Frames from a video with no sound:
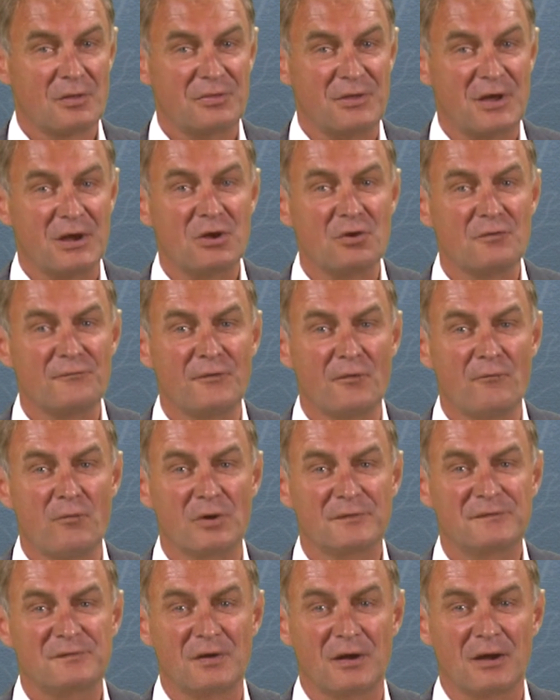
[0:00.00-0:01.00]
Thank you for
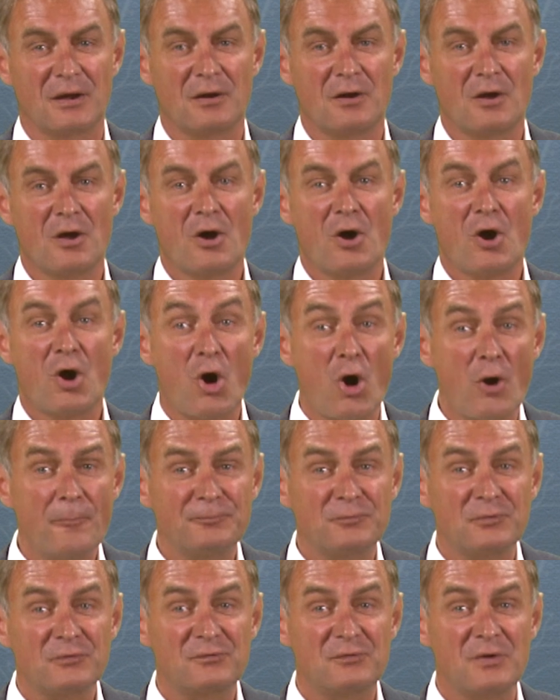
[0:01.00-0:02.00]
watching.
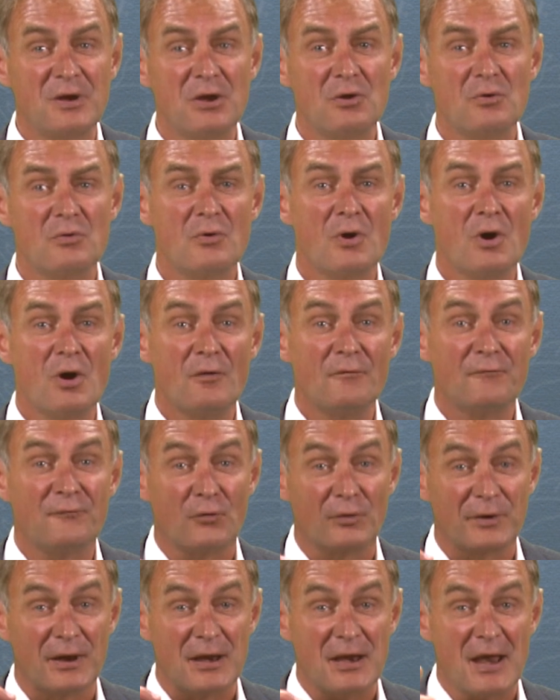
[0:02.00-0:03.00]
Hope to see you
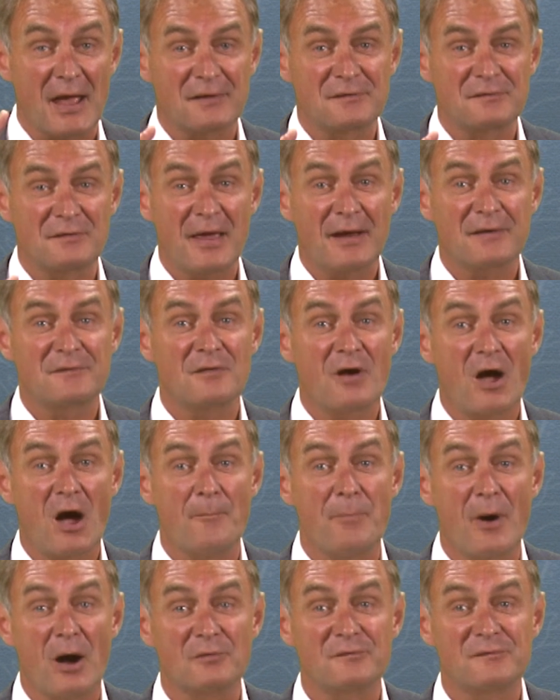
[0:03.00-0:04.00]
for the next lecture
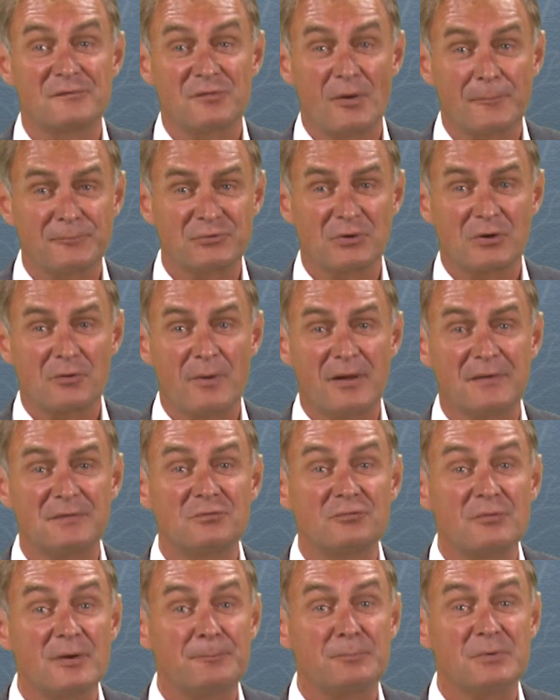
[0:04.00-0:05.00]
about
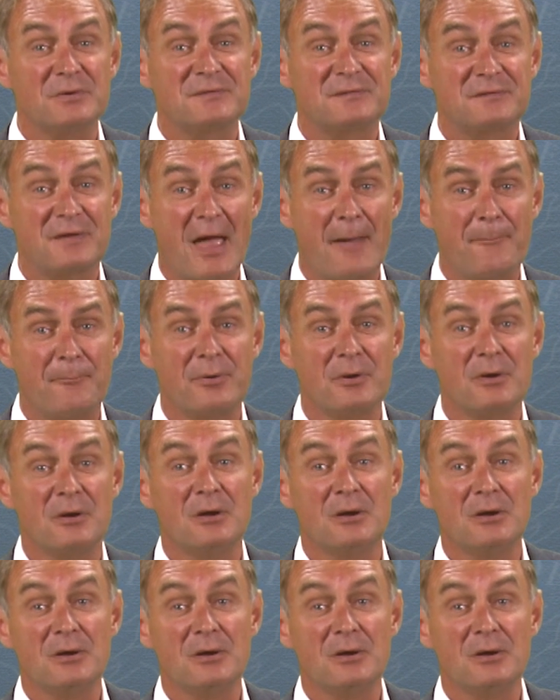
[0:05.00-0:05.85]
subsequent treatment step,